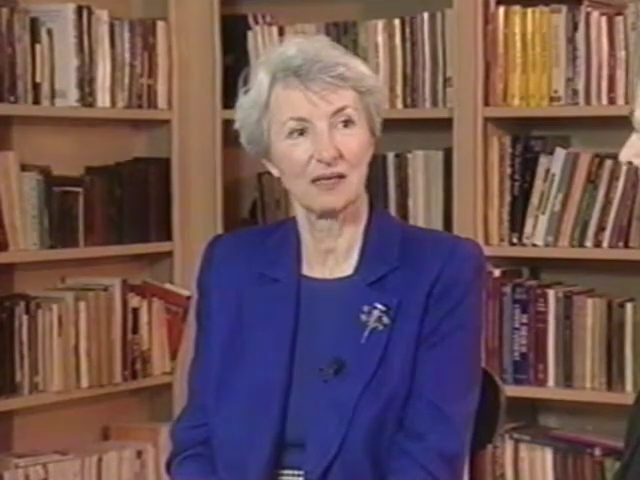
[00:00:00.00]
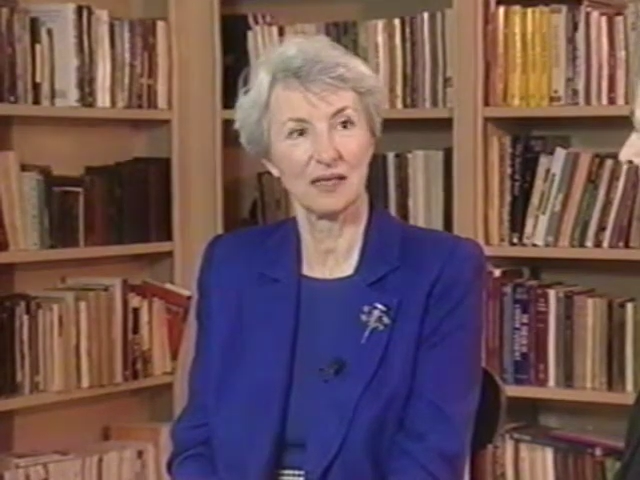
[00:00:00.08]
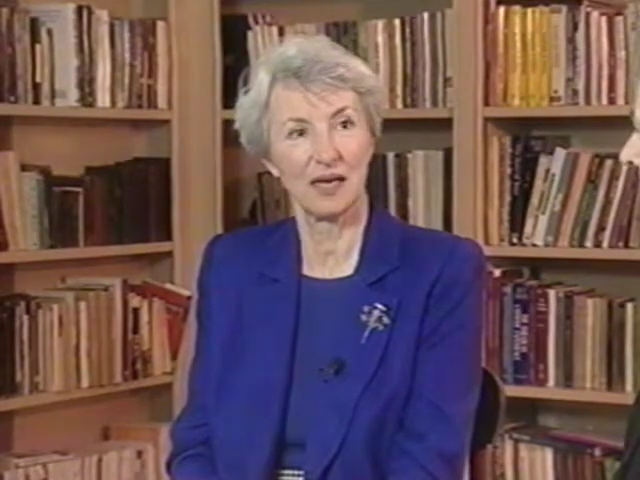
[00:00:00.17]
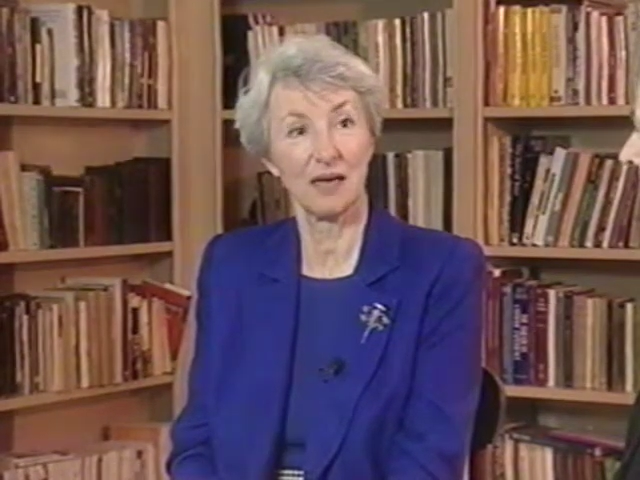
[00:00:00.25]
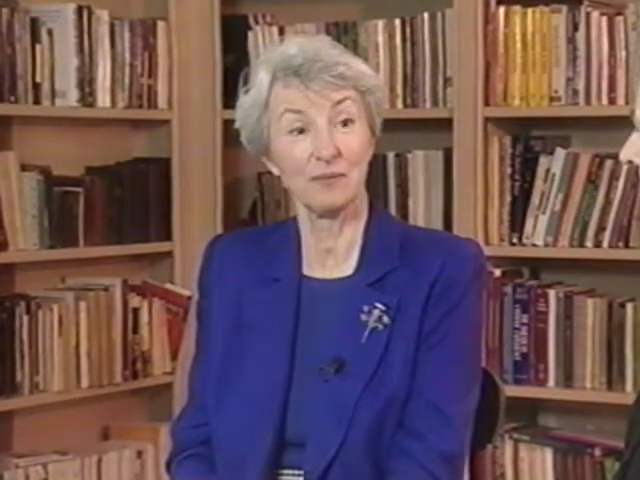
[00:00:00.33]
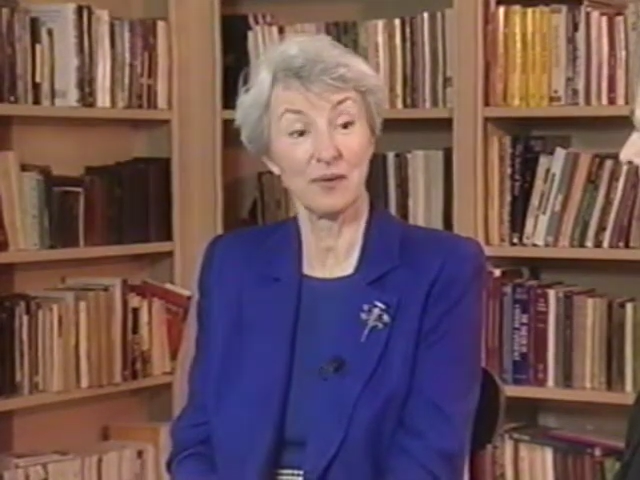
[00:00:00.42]
and
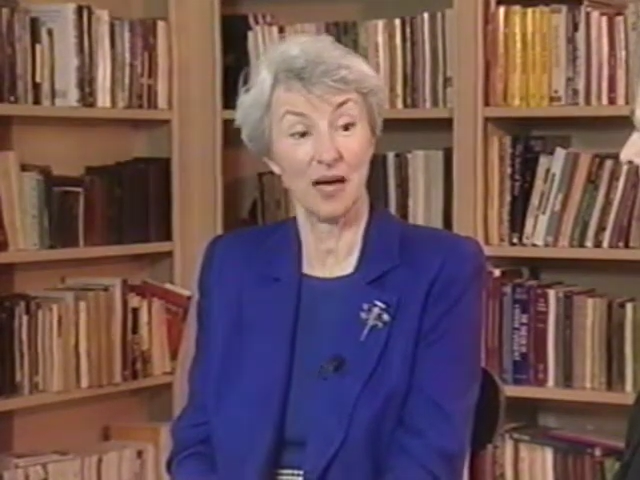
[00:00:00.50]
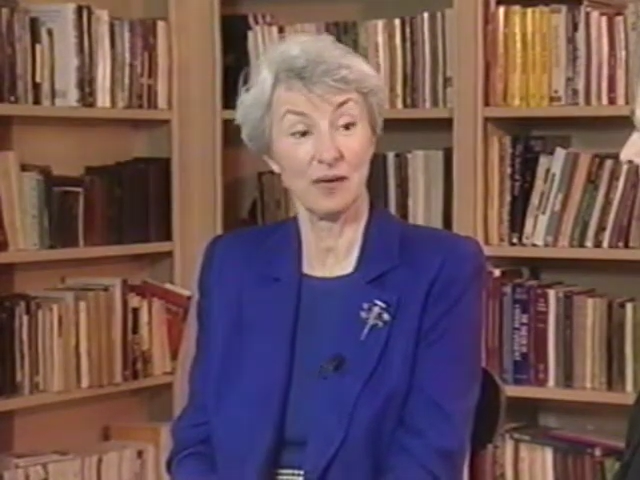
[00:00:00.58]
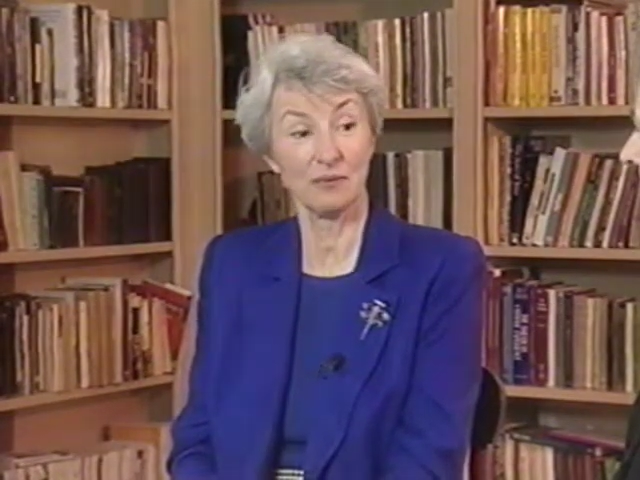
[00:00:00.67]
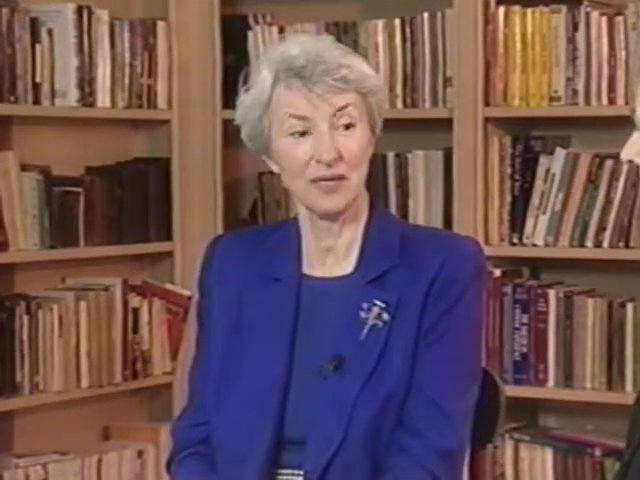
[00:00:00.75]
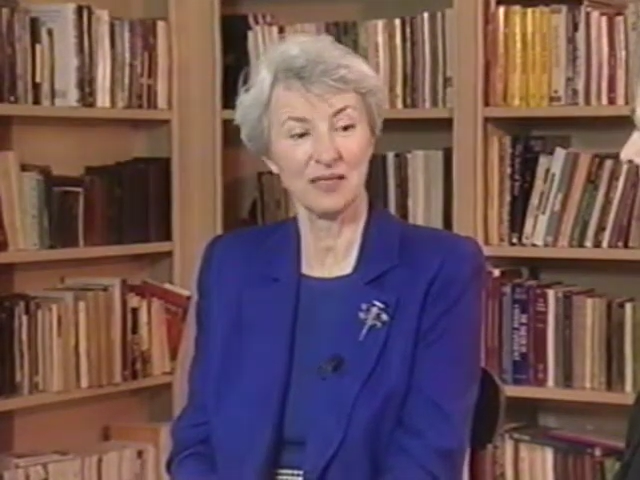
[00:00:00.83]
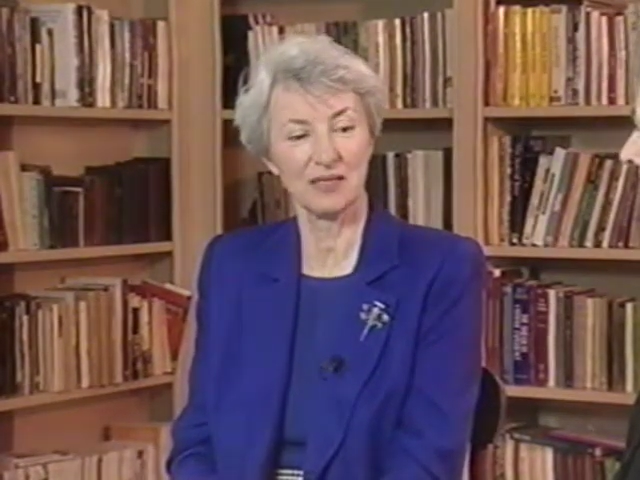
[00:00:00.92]
I
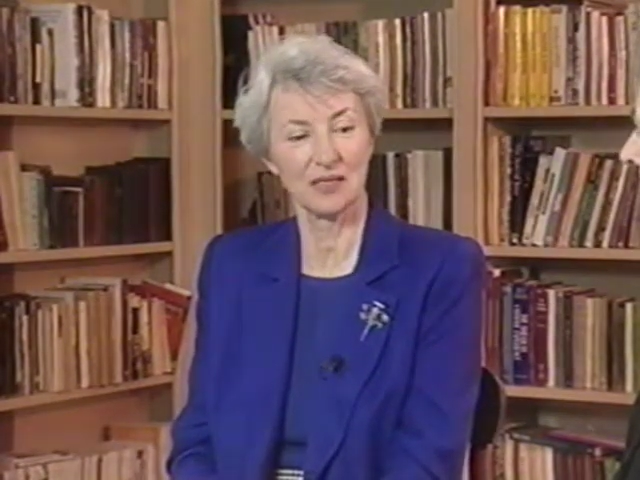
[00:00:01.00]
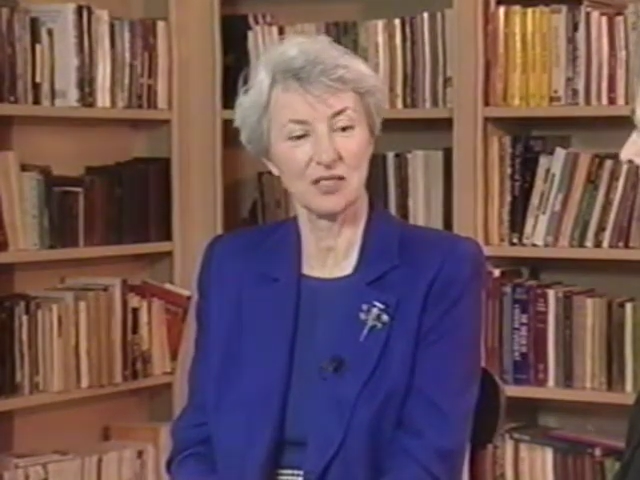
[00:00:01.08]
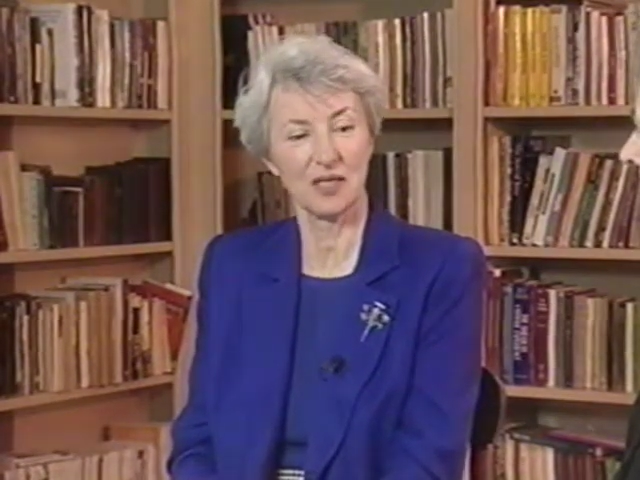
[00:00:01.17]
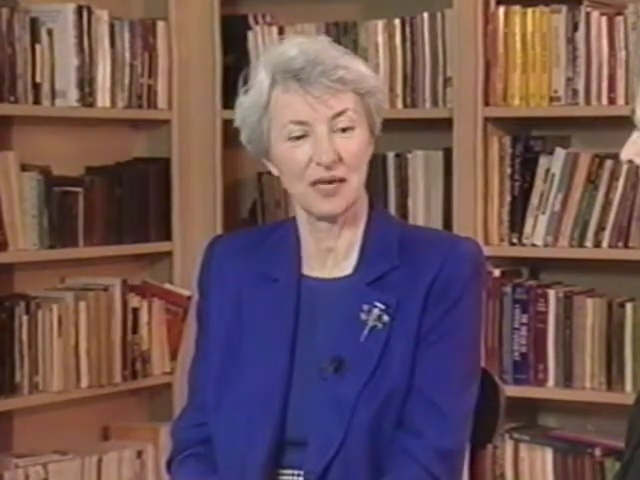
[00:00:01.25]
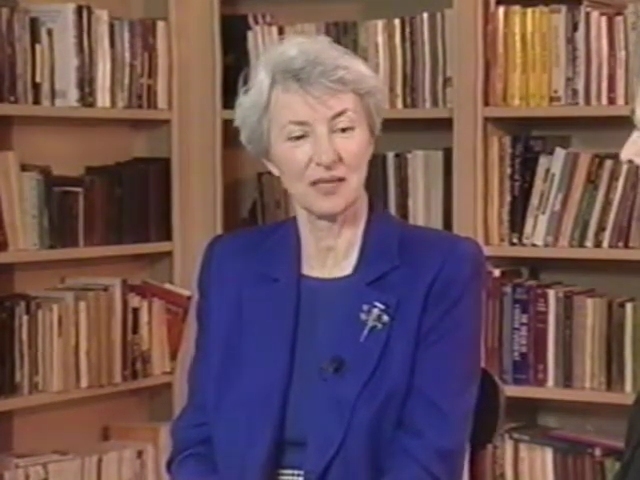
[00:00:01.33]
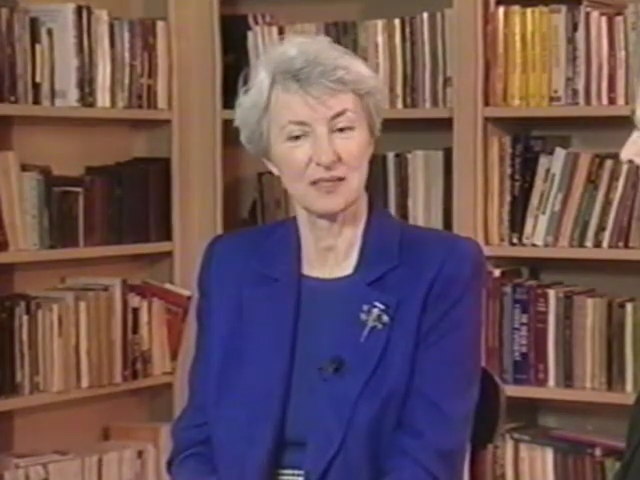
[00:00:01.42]
write the
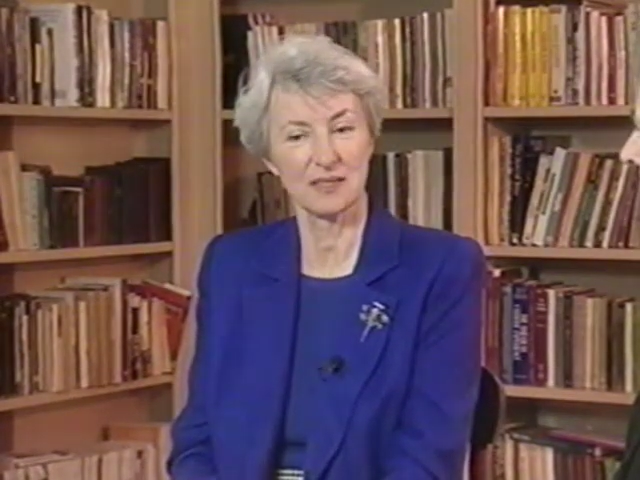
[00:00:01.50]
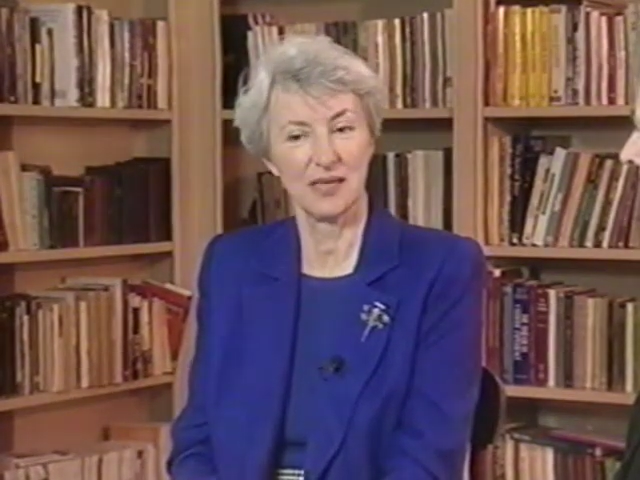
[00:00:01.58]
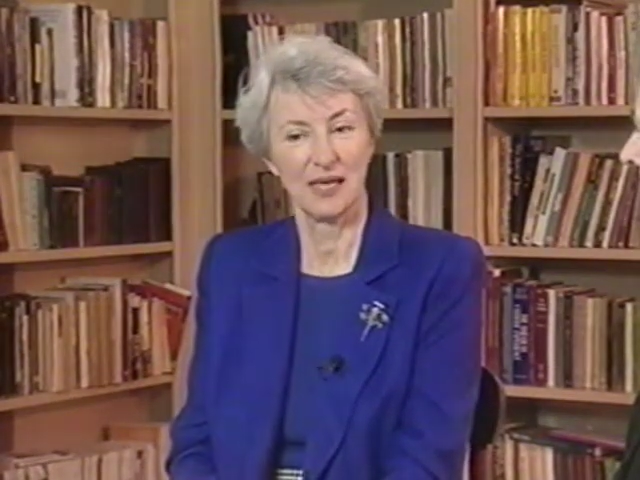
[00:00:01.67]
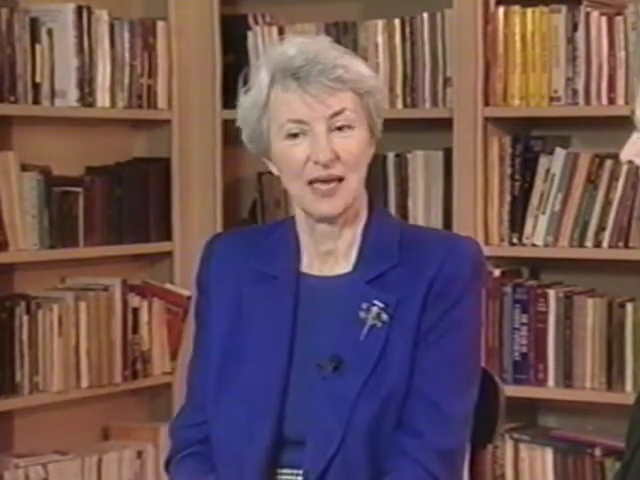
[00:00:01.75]
checks.